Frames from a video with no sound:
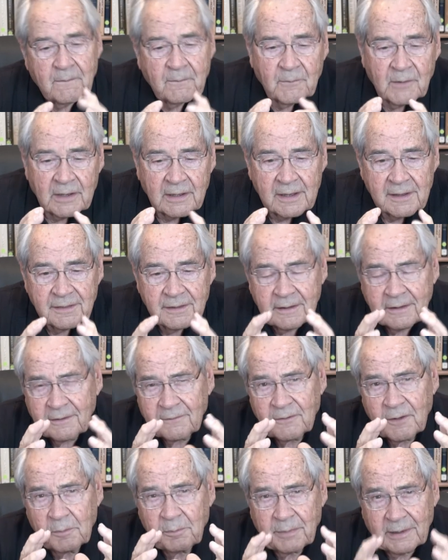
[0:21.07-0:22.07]
When I think
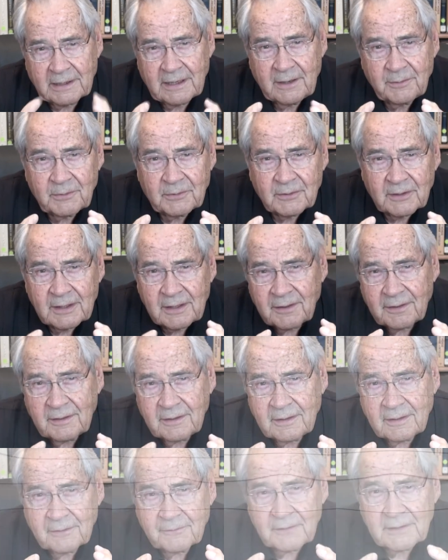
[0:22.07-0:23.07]
of the Bible, I
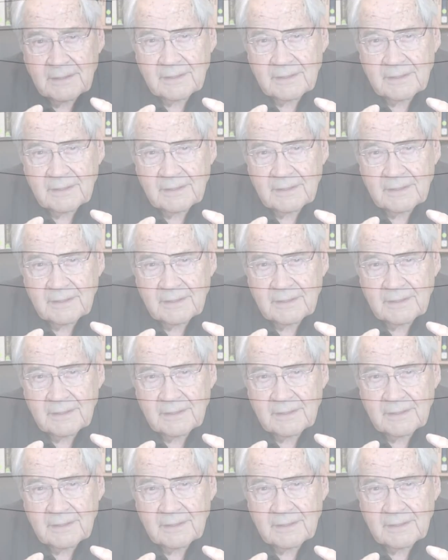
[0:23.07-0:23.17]
think of